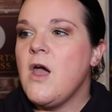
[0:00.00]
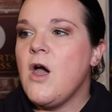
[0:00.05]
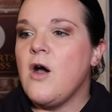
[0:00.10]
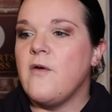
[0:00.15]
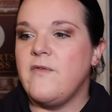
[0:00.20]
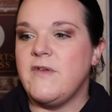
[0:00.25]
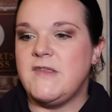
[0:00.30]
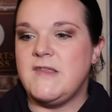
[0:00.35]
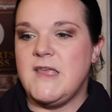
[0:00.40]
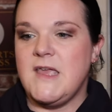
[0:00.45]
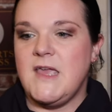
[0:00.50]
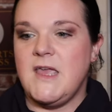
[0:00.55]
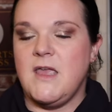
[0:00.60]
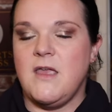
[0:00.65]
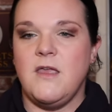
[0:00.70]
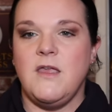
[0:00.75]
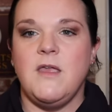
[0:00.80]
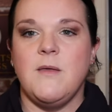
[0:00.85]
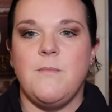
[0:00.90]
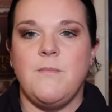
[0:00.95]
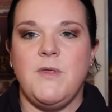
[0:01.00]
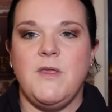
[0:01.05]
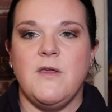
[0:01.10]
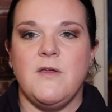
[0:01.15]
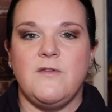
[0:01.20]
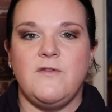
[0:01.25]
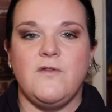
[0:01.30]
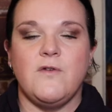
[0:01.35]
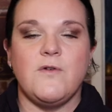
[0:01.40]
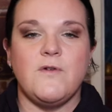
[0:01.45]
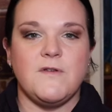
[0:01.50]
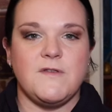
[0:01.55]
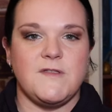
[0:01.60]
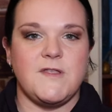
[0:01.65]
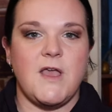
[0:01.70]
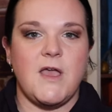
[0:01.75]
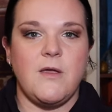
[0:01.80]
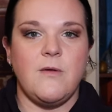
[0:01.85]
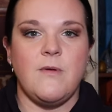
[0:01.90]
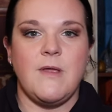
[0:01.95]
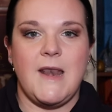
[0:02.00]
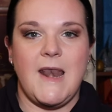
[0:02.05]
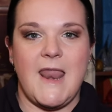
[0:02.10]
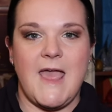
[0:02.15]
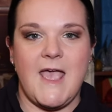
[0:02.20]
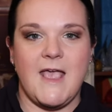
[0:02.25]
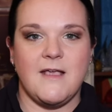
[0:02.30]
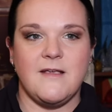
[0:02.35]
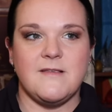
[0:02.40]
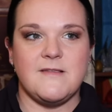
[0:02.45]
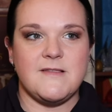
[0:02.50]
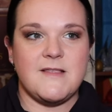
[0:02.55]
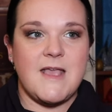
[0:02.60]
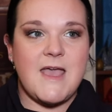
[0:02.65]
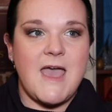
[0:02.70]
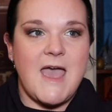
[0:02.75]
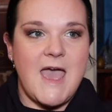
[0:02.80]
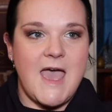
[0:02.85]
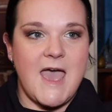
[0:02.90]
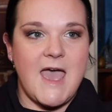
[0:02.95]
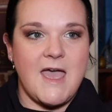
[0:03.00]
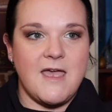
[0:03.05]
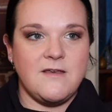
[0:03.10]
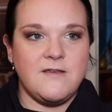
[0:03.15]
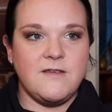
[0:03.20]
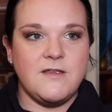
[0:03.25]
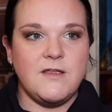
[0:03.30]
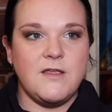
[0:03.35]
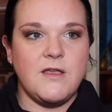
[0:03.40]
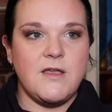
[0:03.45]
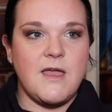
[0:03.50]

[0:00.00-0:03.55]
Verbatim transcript: obviously your, your torso, legs, head,